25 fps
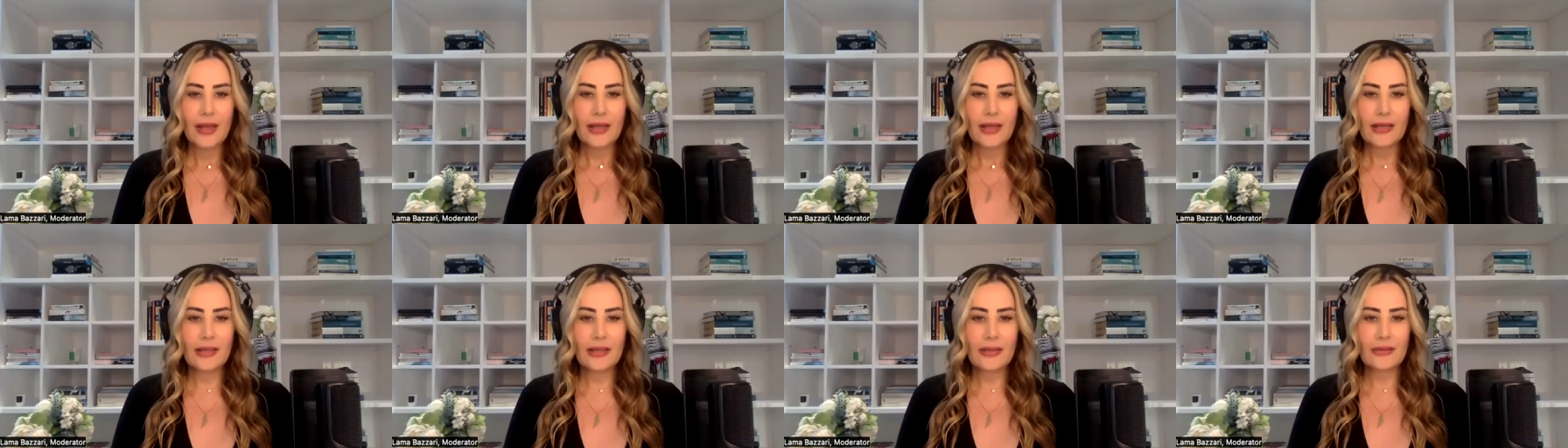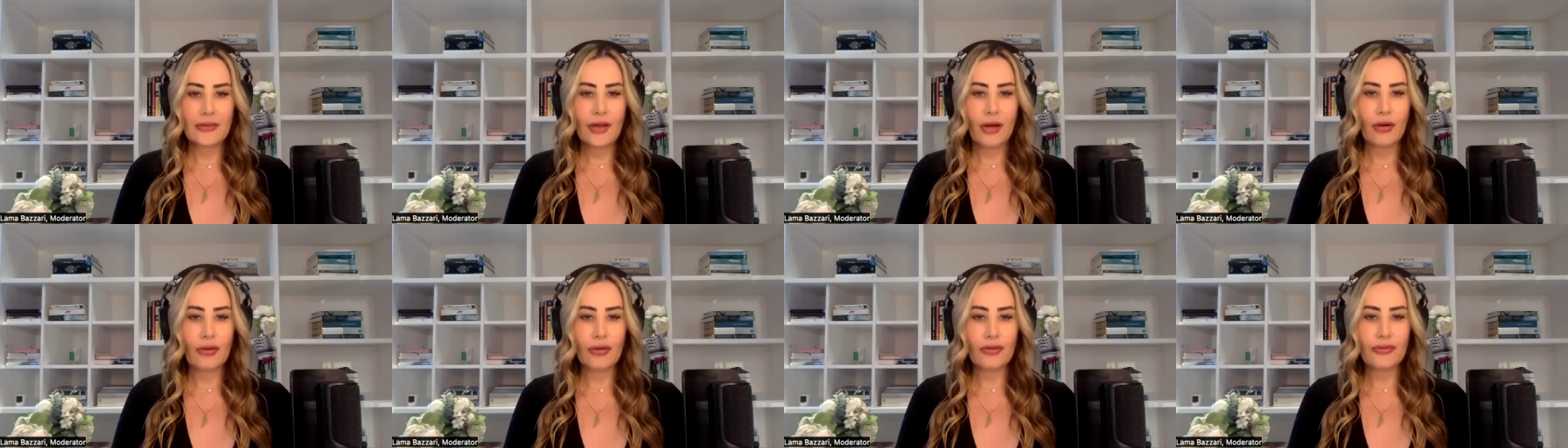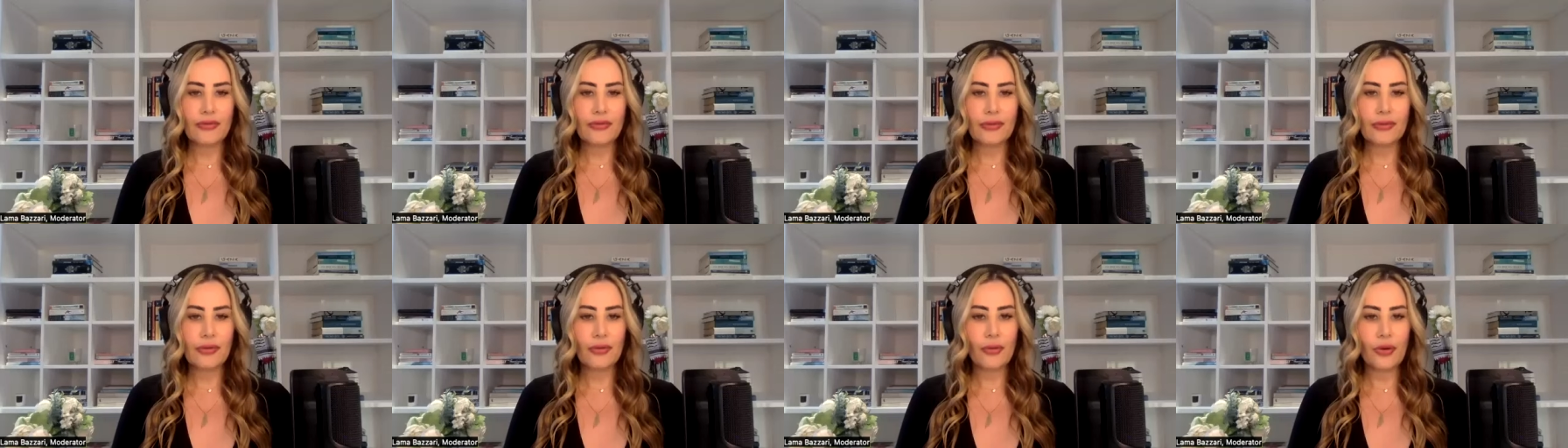He is
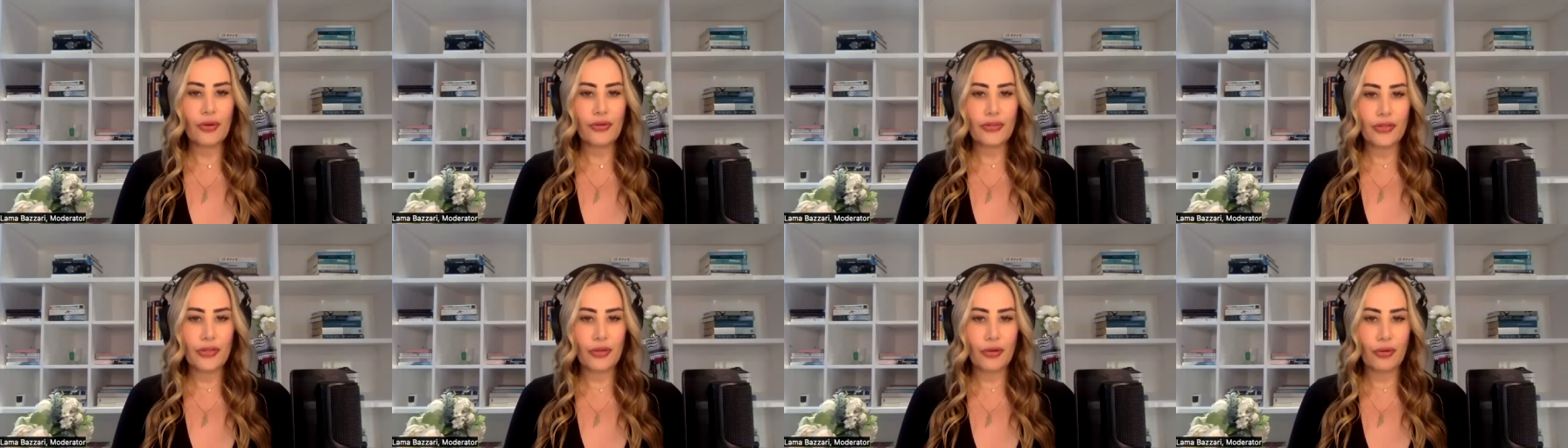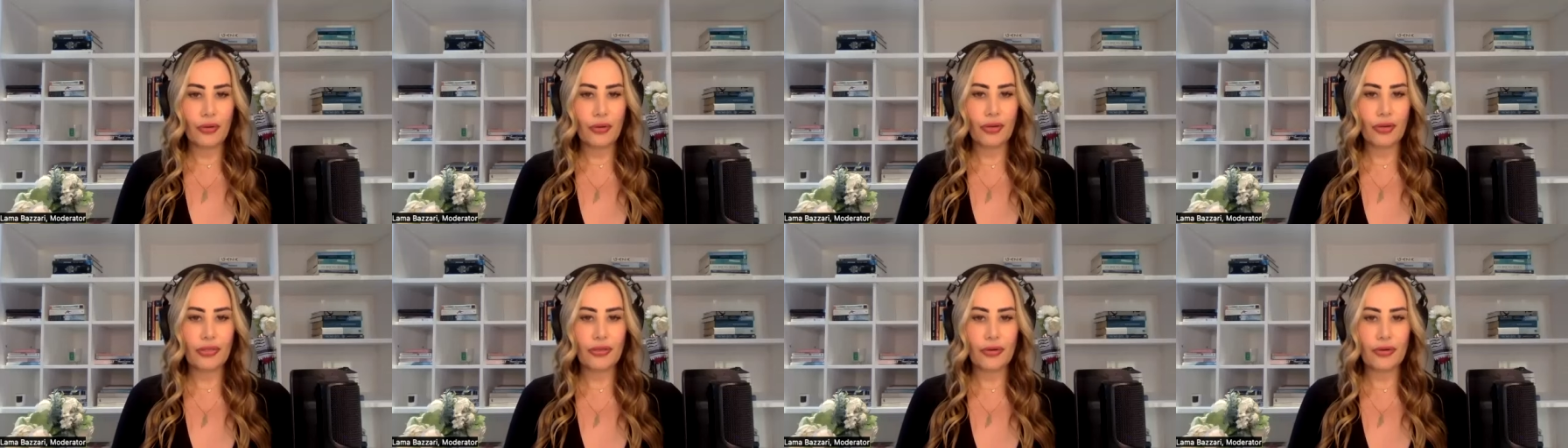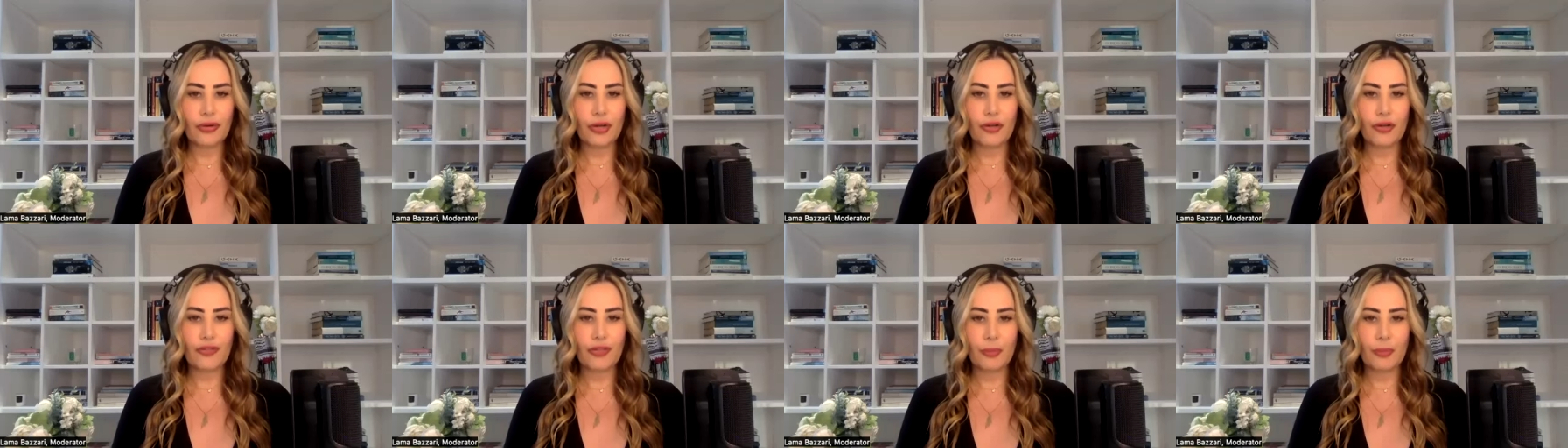also the
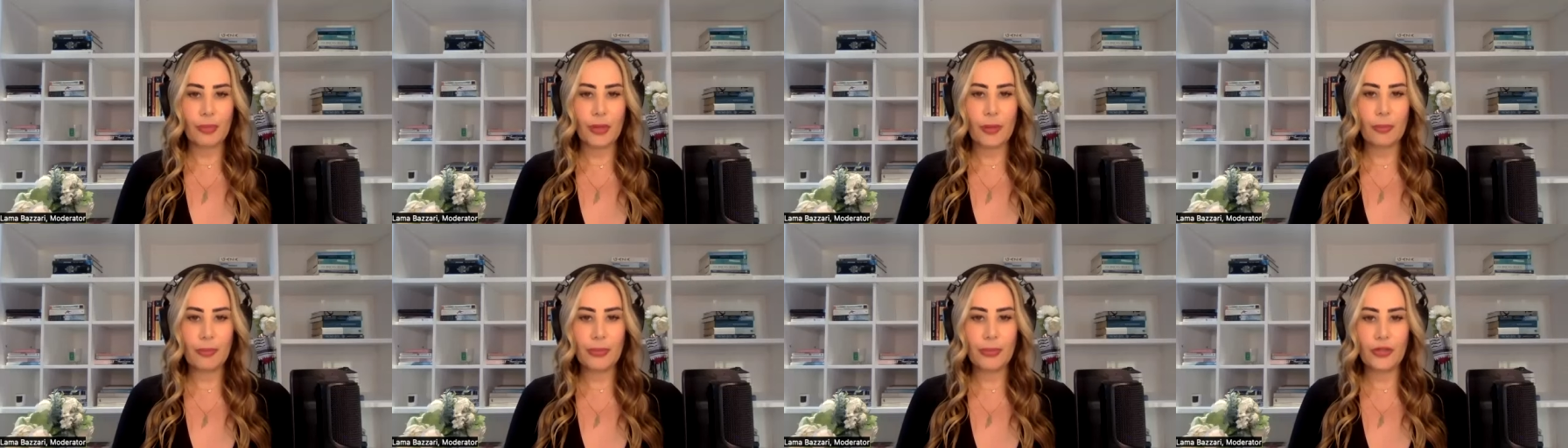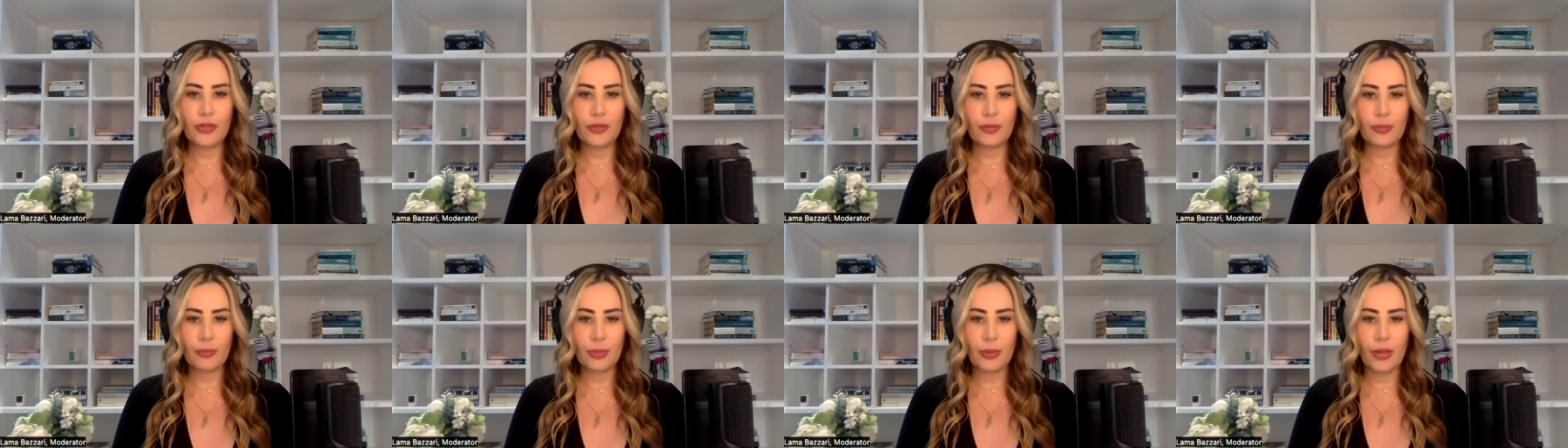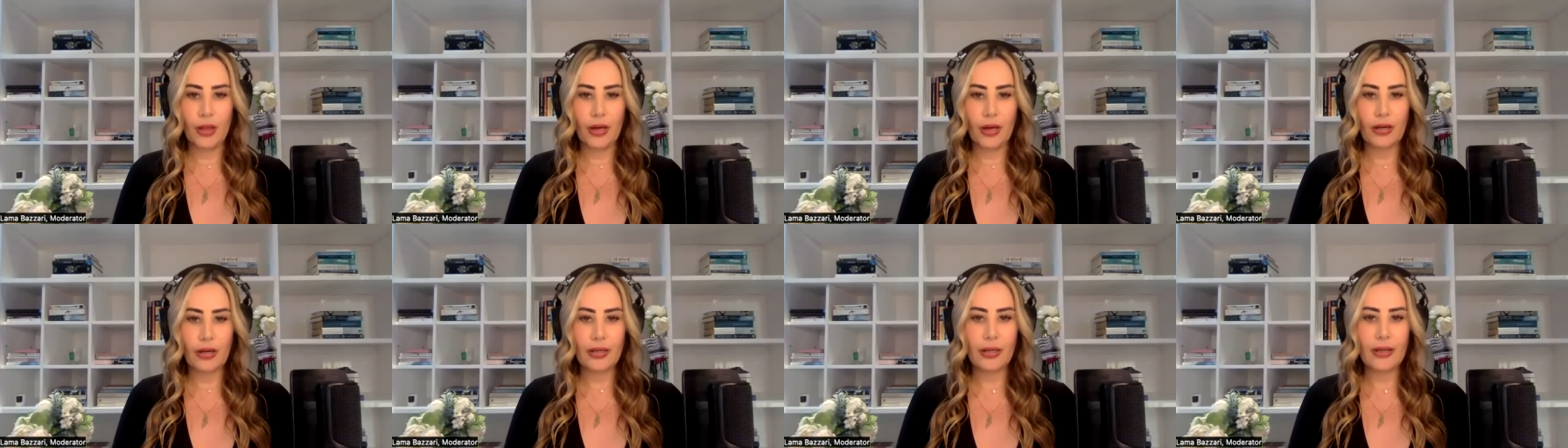author of the popular
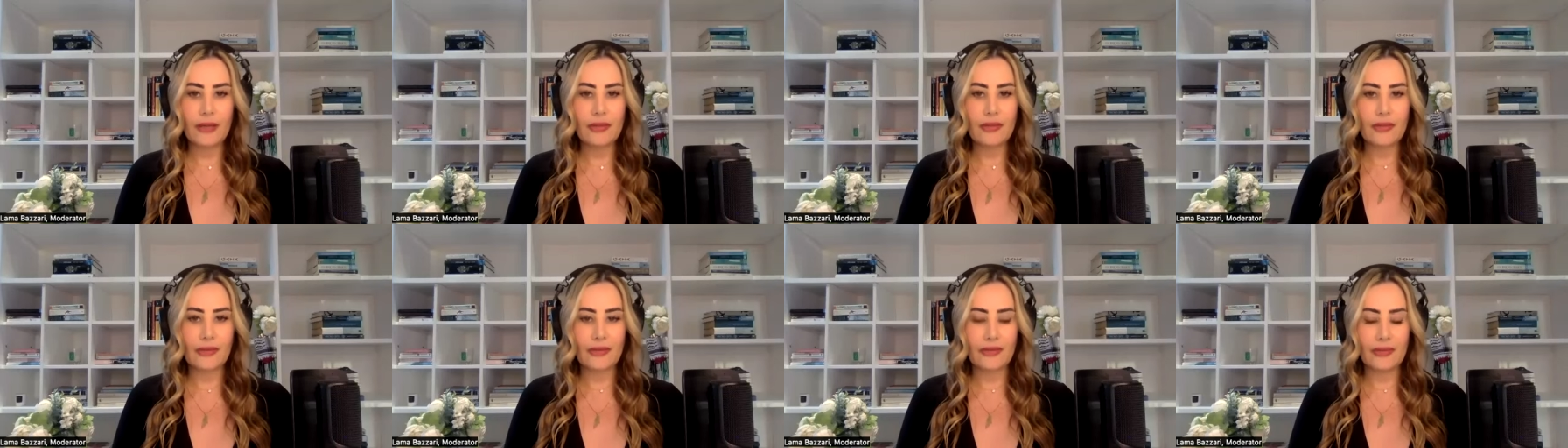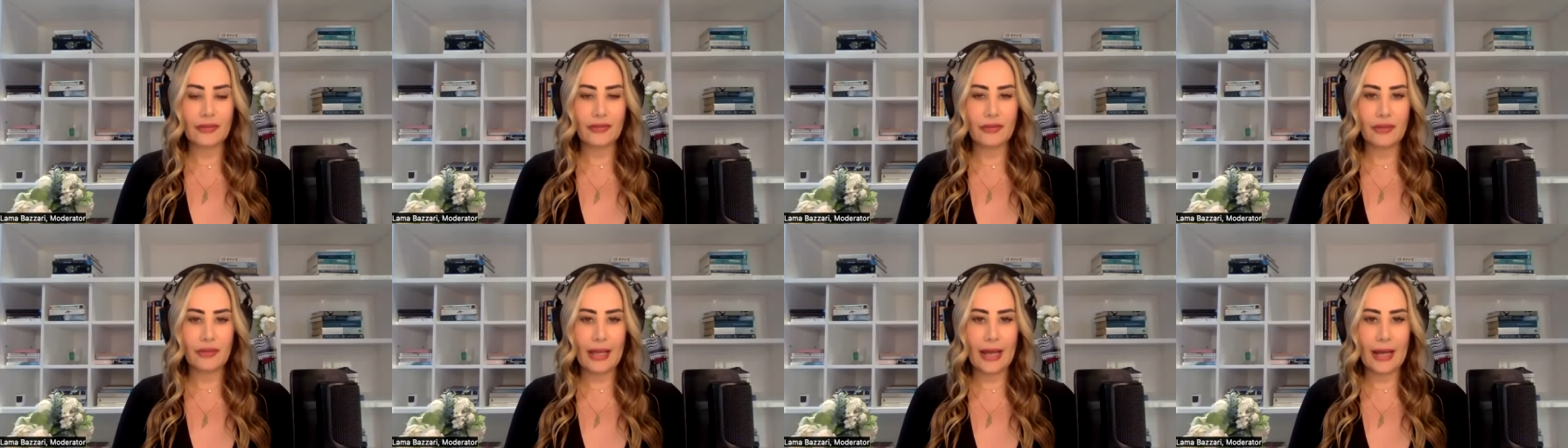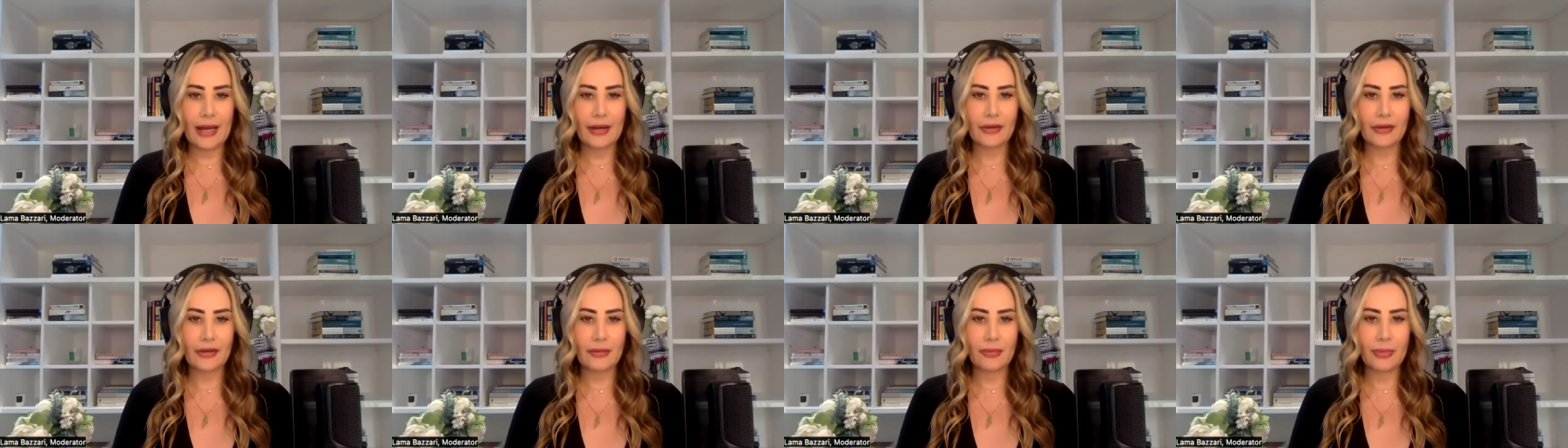blog, The Civil
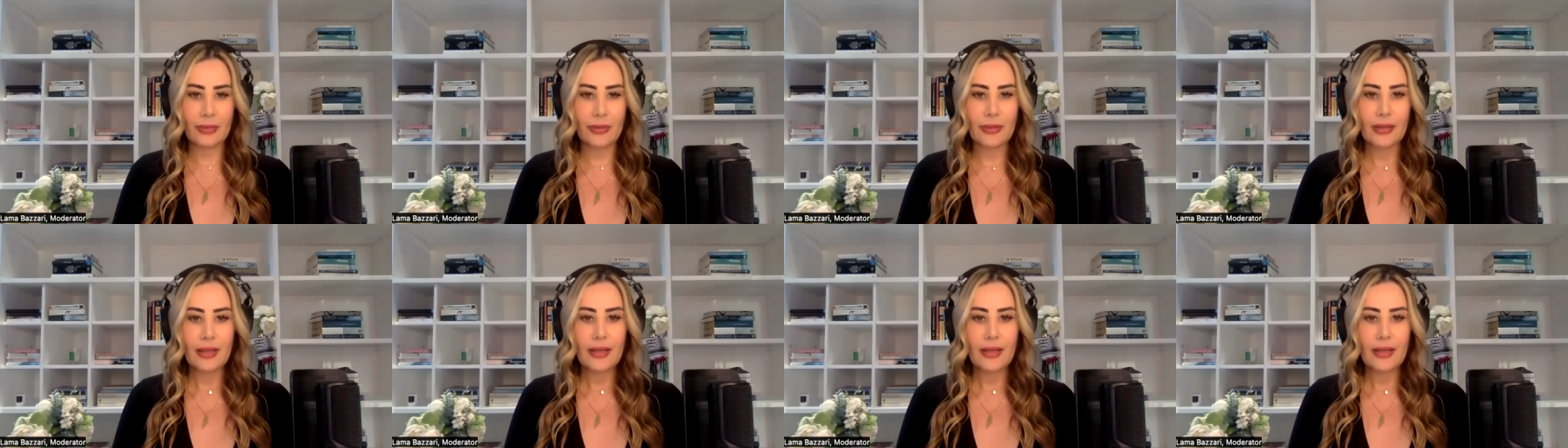Arab,